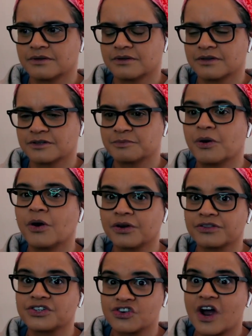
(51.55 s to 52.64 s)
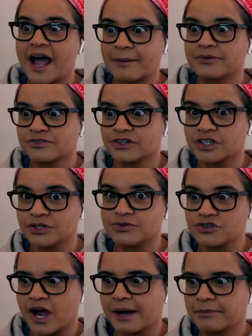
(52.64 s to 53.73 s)
It's part of the trap. It's the glue
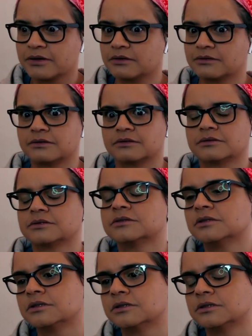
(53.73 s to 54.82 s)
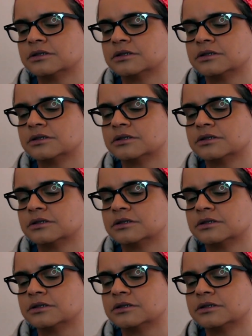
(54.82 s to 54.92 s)
trap. Ugh.